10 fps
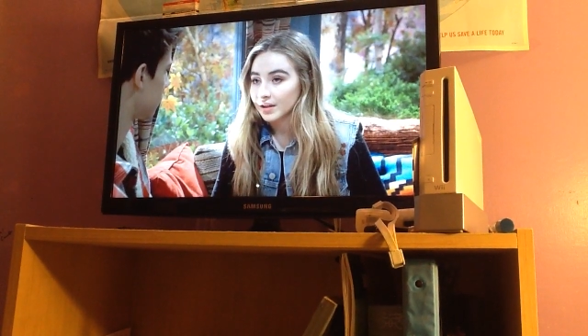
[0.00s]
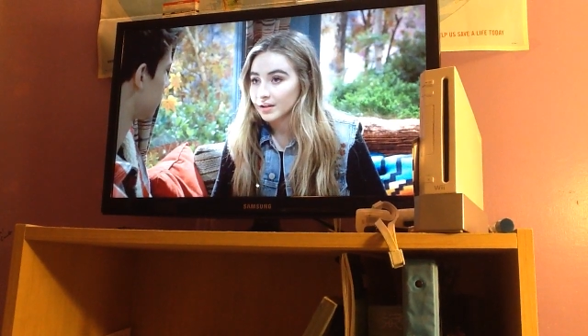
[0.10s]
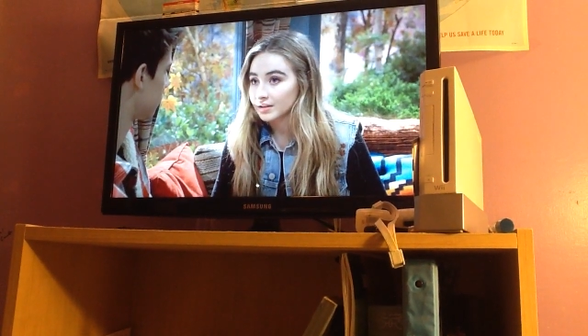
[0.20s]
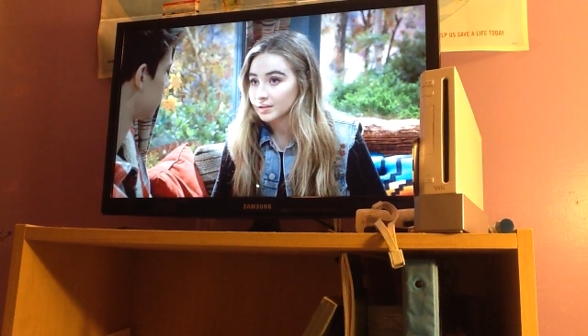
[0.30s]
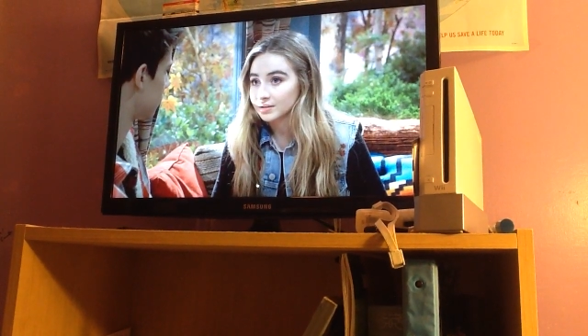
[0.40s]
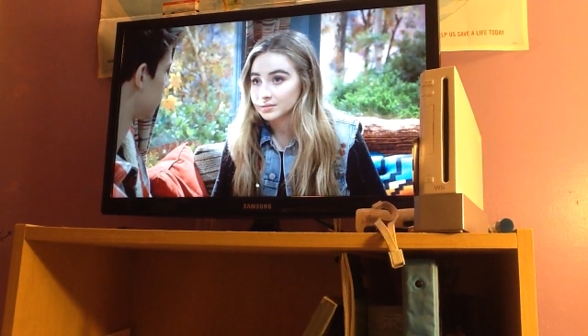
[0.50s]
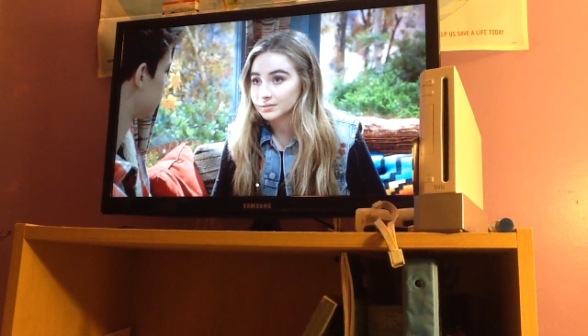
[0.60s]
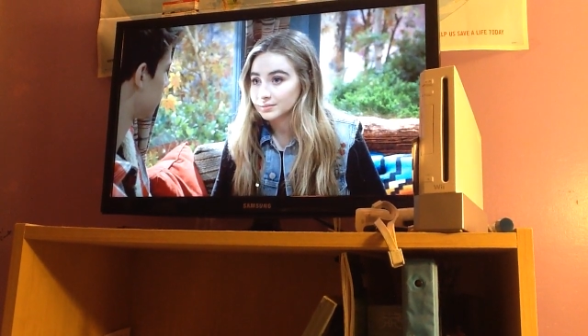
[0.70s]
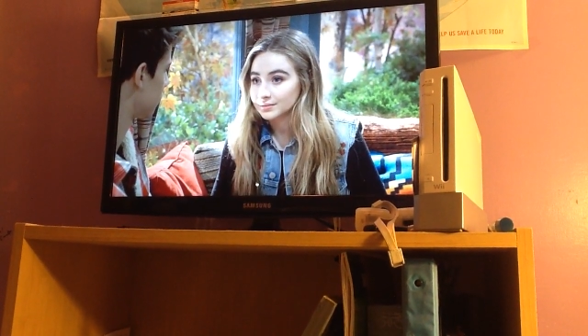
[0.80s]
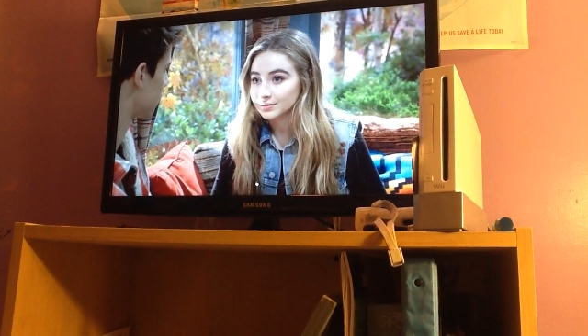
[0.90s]
like
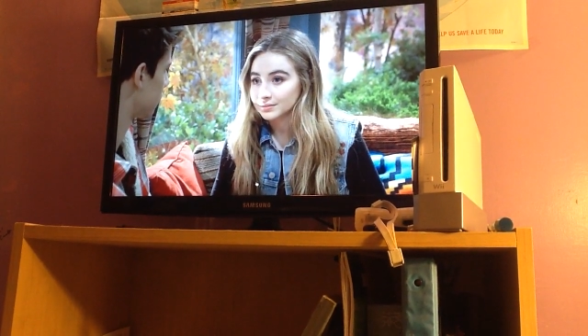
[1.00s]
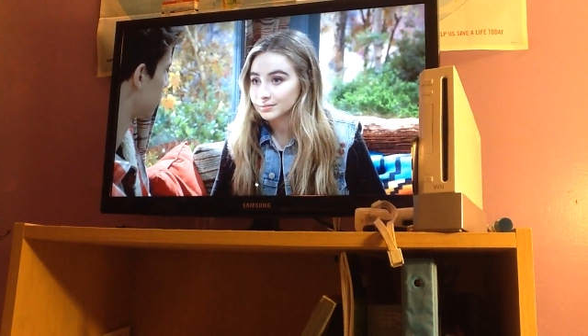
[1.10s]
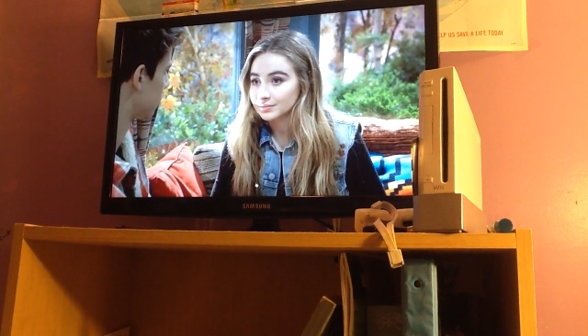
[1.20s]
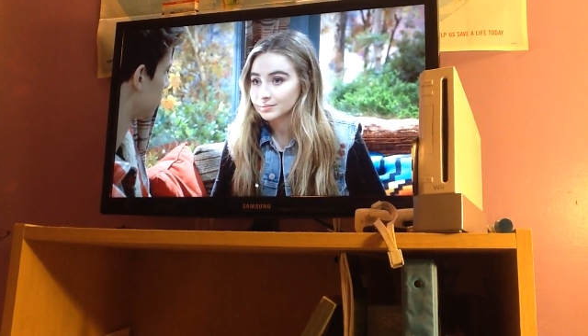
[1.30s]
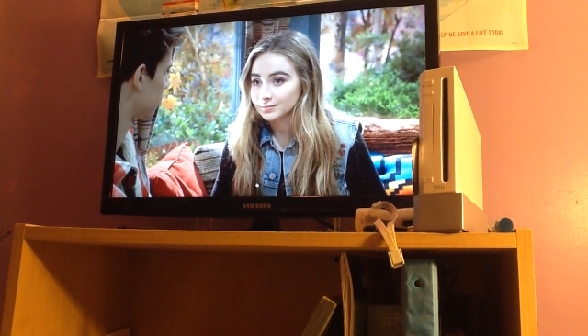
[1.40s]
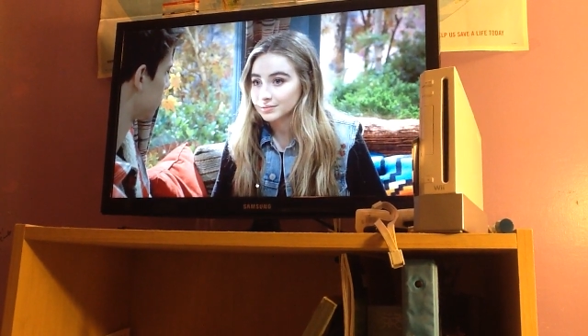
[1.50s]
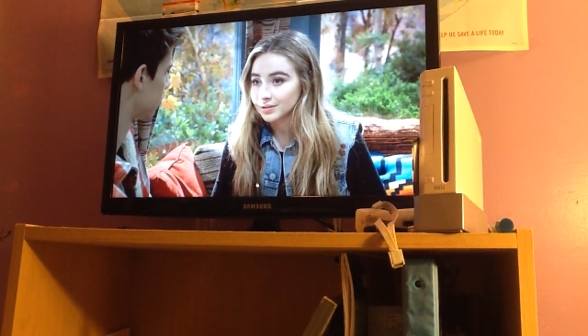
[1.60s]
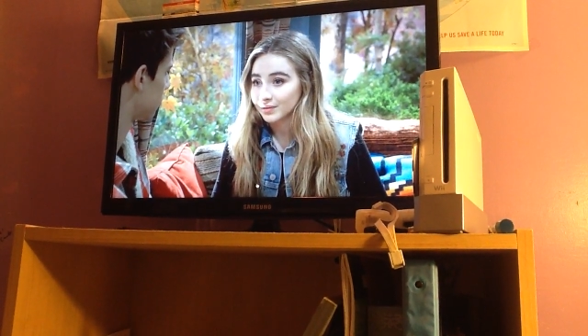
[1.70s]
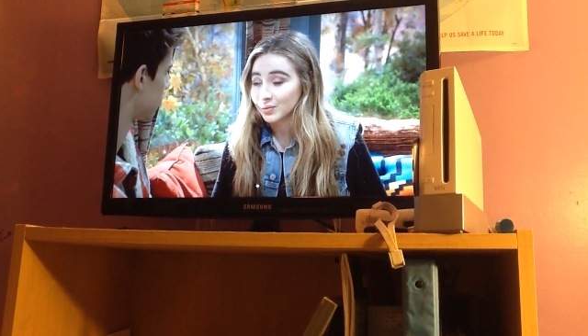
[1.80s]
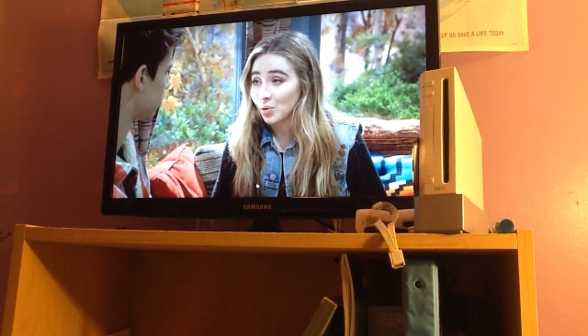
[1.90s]

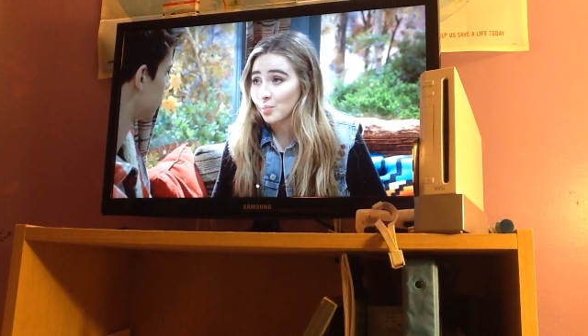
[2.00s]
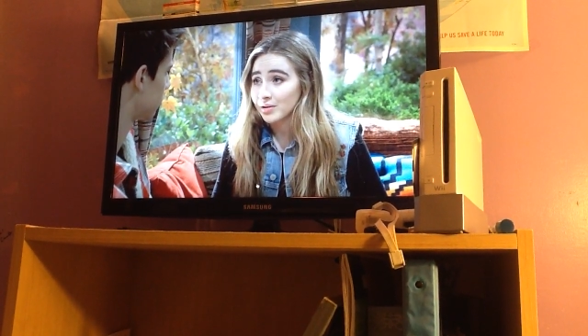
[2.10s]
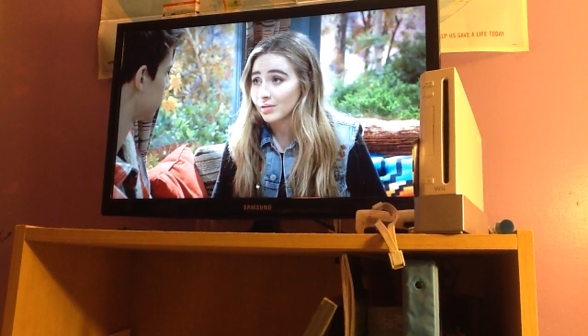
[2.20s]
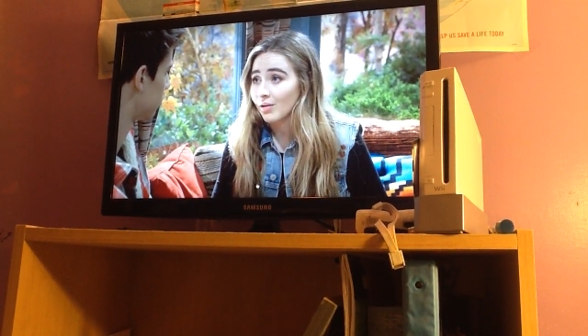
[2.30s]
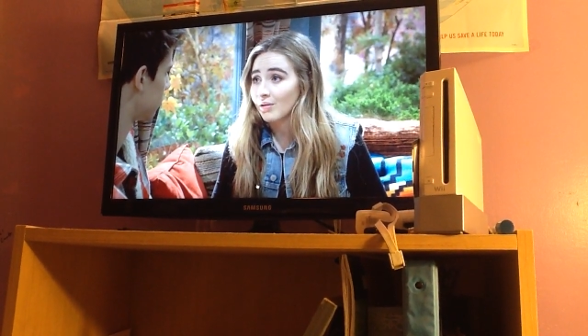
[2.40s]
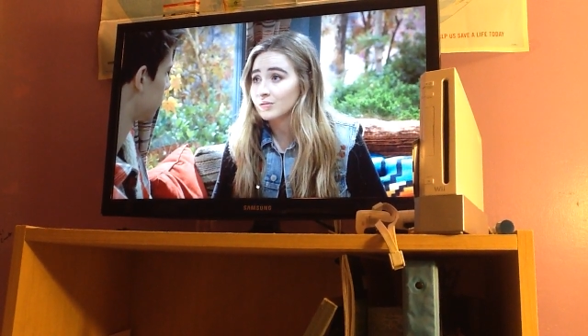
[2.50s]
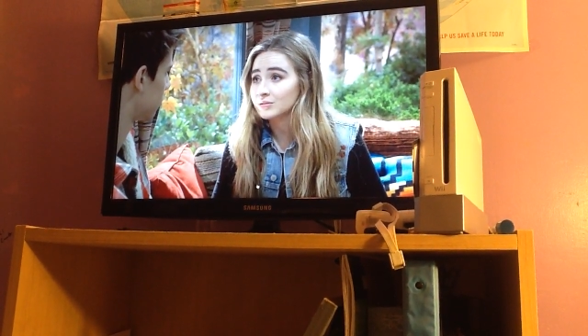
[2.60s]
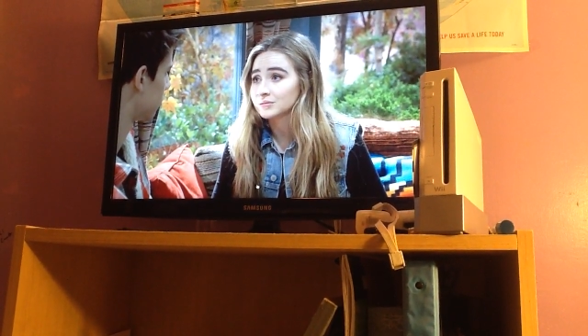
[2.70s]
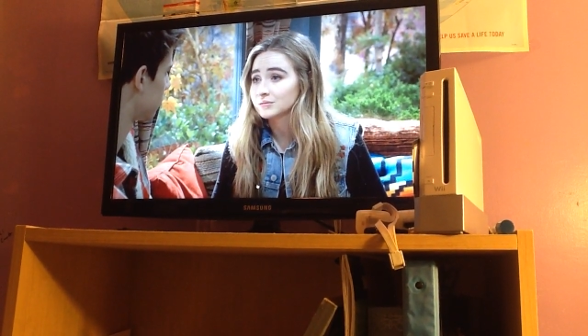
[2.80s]
if you know me at all,